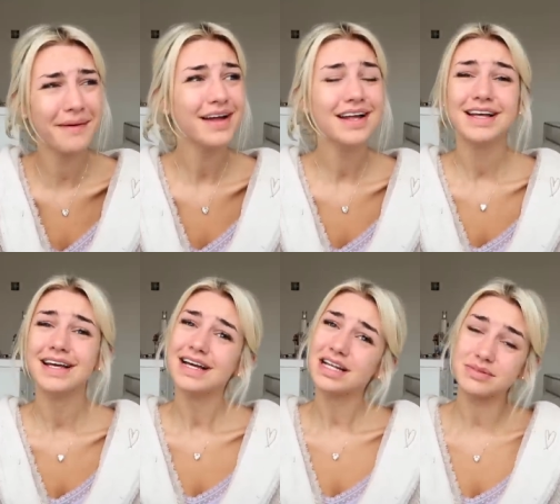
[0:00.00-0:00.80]

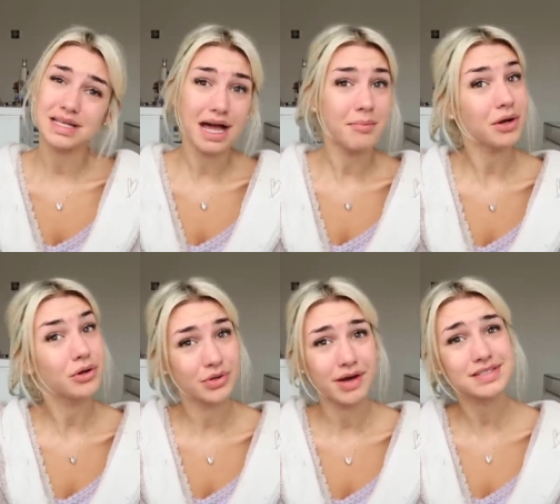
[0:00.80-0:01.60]
And I was like, oh. And I was like, am I
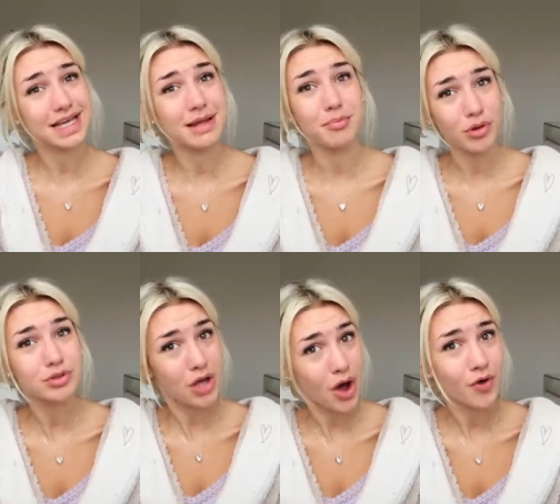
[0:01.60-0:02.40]
going to have to get it
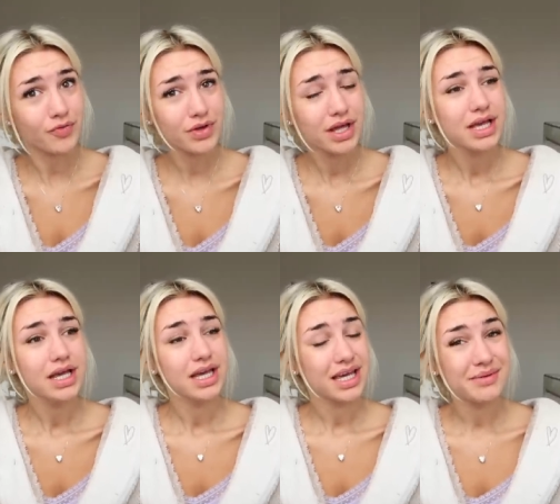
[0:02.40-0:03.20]
pulled off?
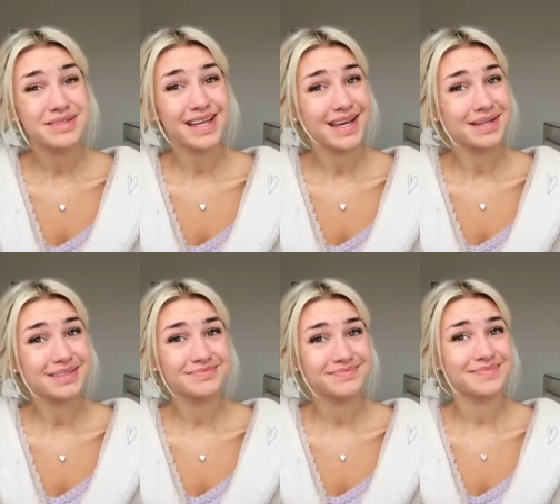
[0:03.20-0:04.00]
he was like,
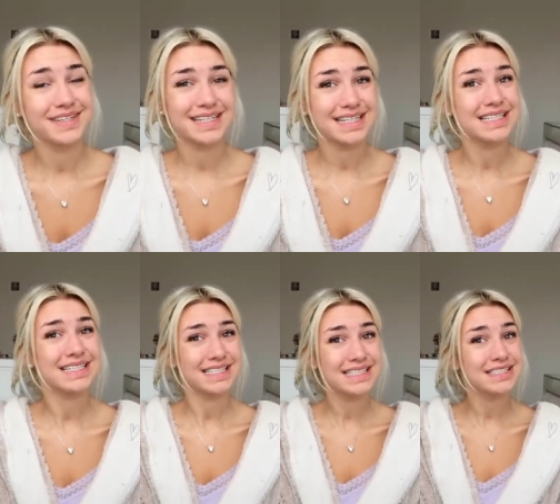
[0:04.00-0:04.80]

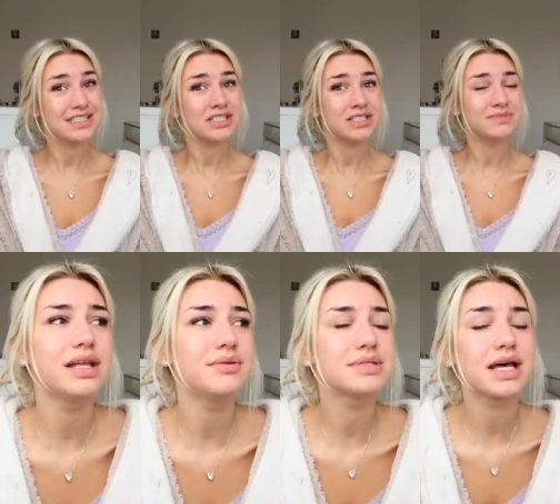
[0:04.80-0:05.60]
I think so.
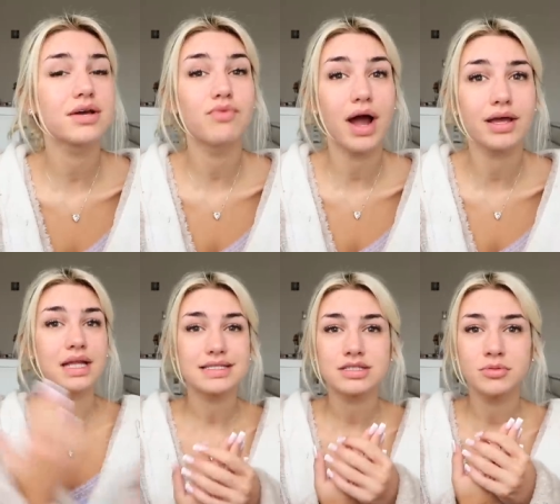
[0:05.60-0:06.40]
And he was like, right,
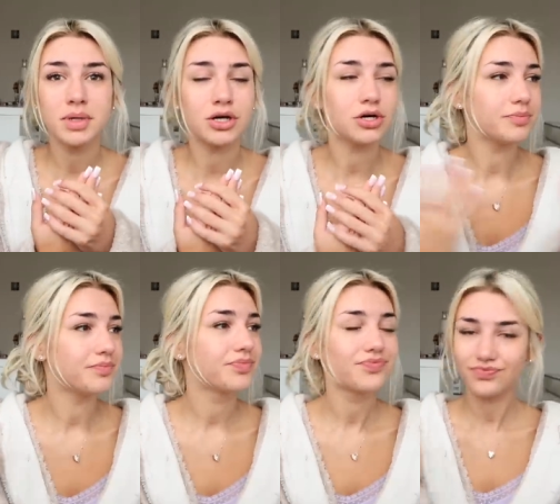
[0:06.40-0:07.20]
let's numb it up
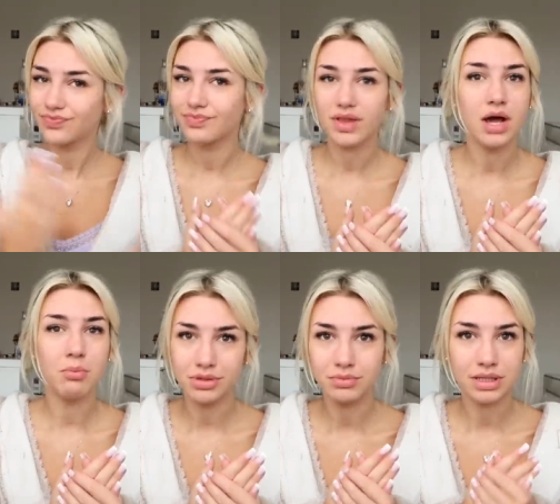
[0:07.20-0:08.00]

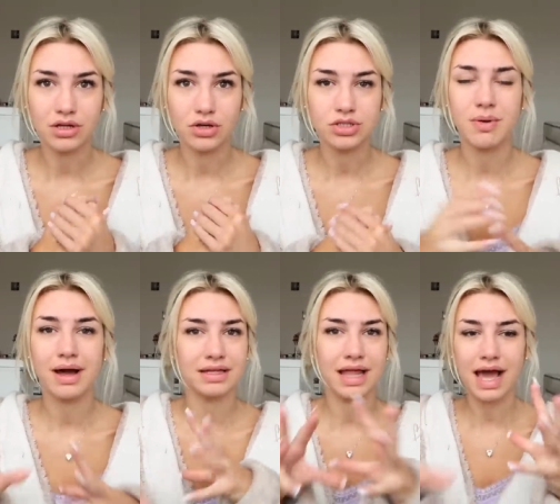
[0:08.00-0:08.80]
and we'll, we'll, look so I
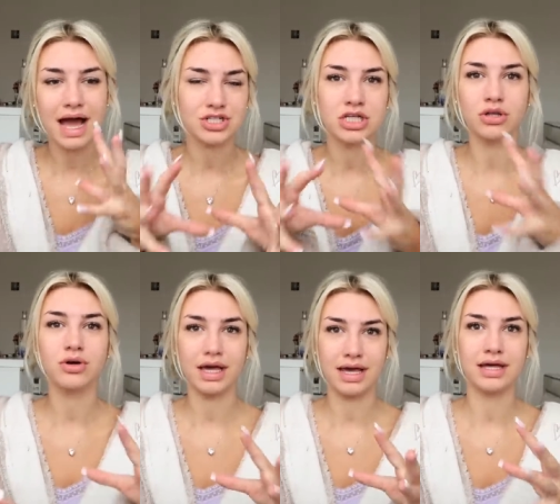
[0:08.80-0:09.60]
can like actually
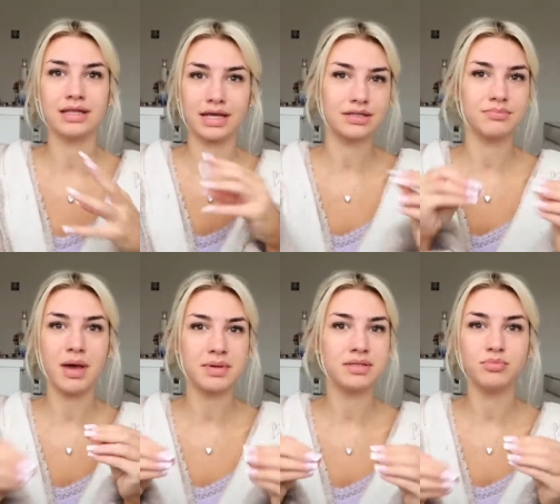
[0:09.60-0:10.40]
look at it and like
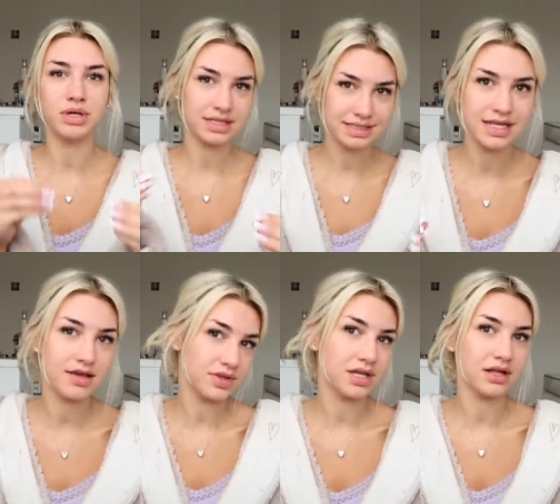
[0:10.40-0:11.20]
maybe we can
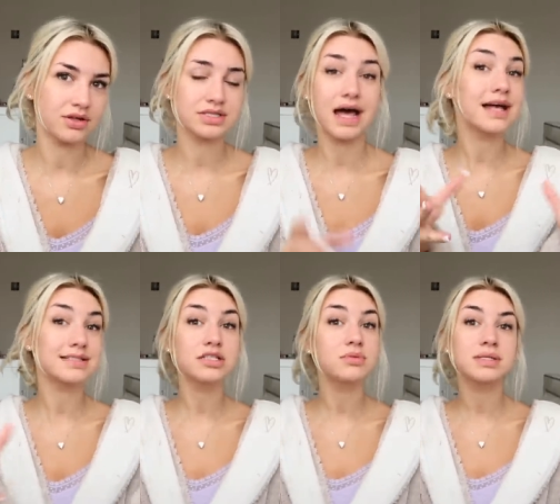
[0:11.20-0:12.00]
save the nail because I
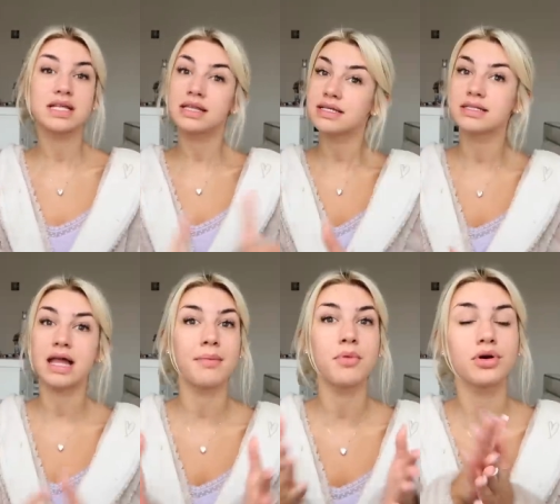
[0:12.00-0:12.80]
said to him I said listen
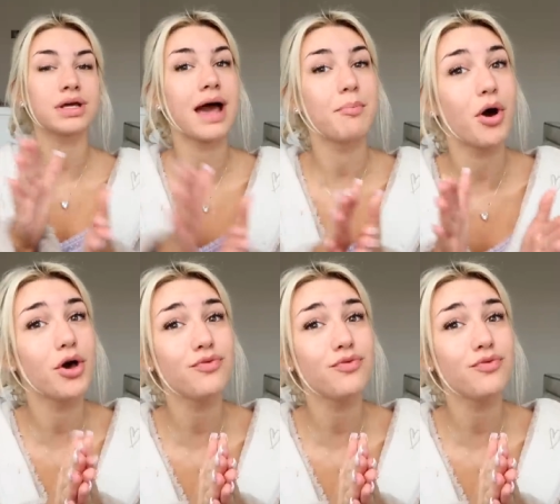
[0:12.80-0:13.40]
I'm not gonna get a